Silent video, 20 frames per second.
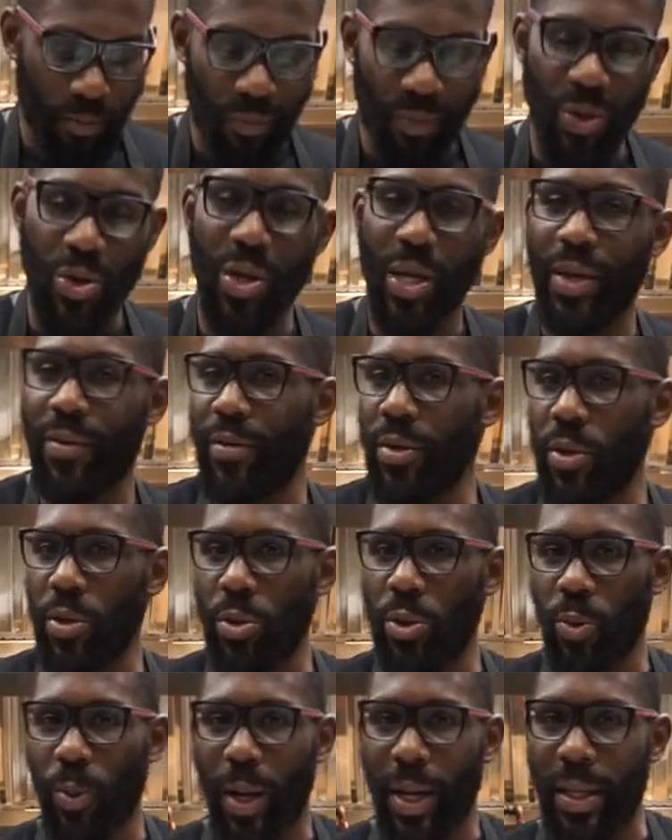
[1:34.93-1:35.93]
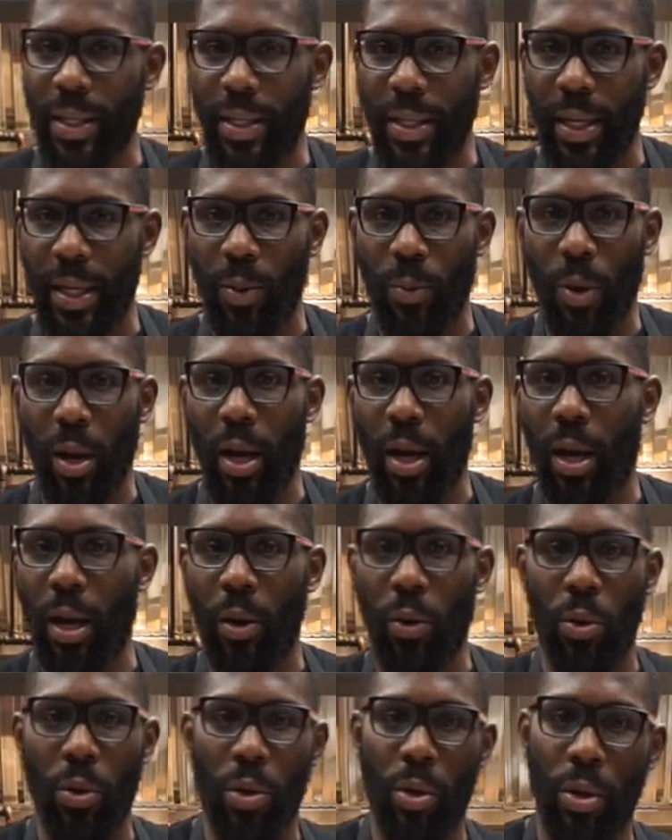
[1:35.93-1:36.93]
You can either use white quinoa
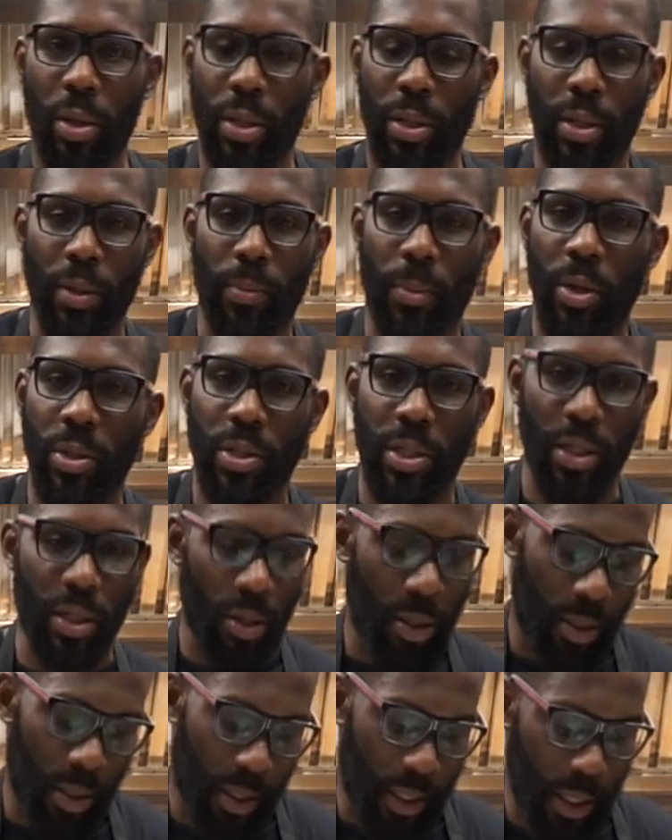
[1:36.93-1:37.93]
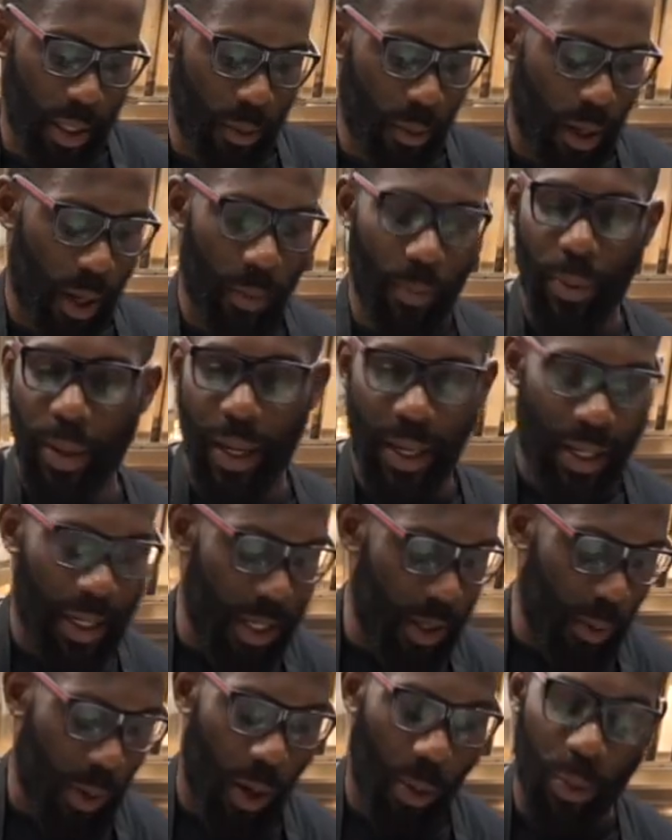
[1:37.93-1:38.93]
or the multicolored quinoa, black
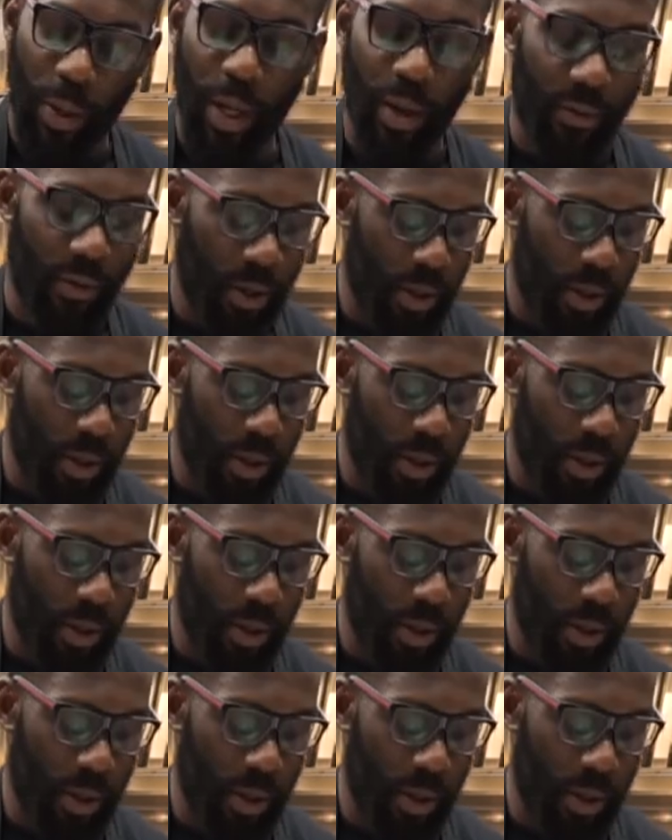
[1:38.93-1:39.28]
quinoa, whatever.